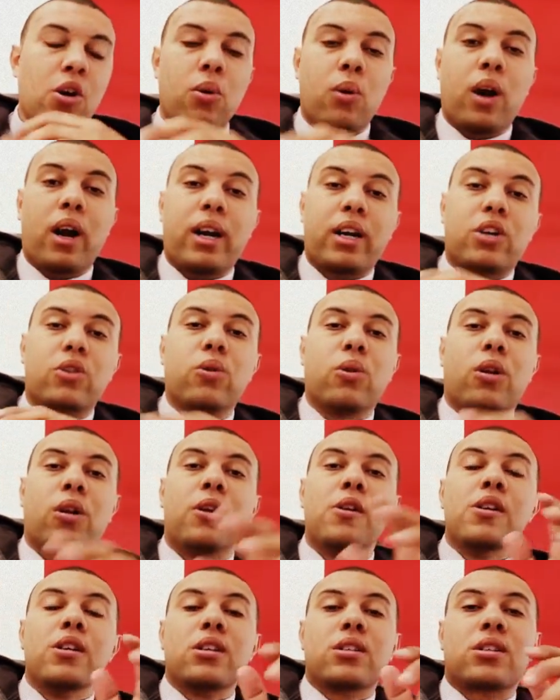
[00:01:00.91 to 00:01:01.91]
All right,
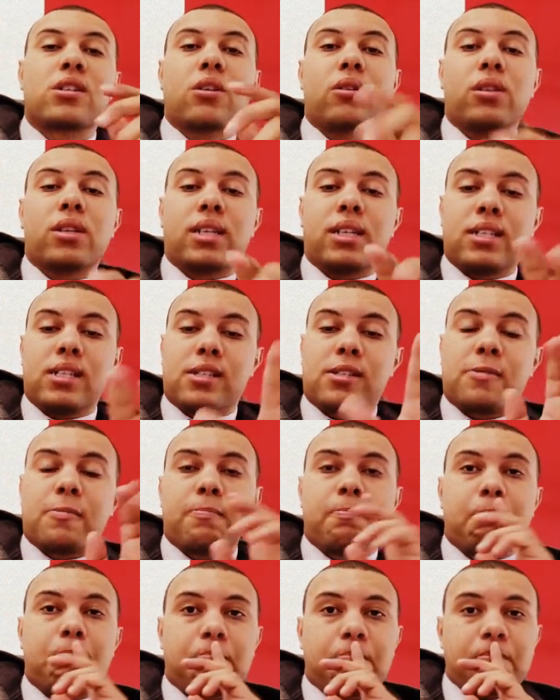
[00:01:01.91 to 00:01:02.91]
cool. So look at this.
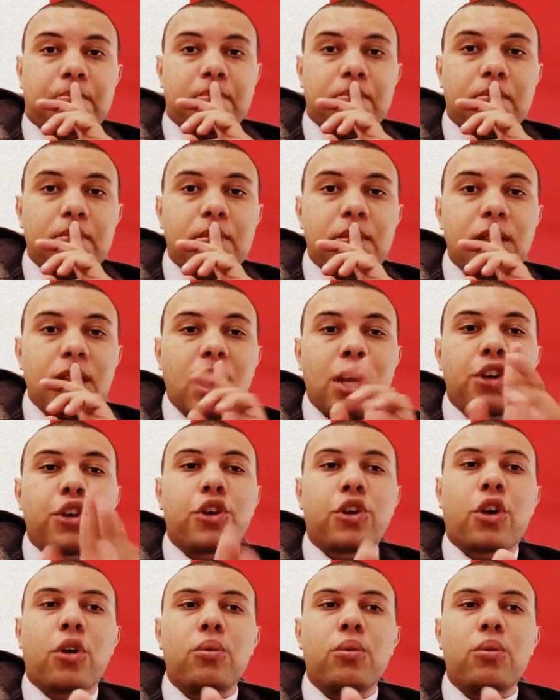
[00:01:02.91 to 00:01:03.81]
You're